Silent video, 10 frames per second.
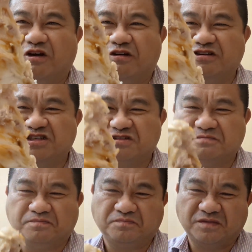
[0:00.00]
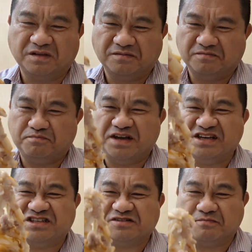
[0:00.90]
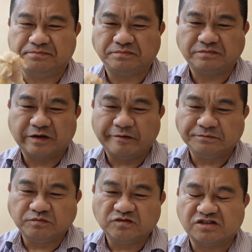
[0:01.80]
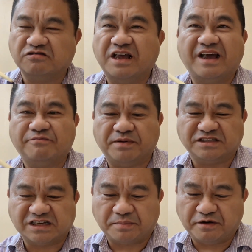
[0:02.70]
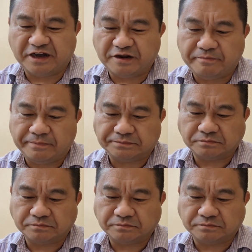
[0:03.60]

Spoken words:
large piece, so they haven't been separated.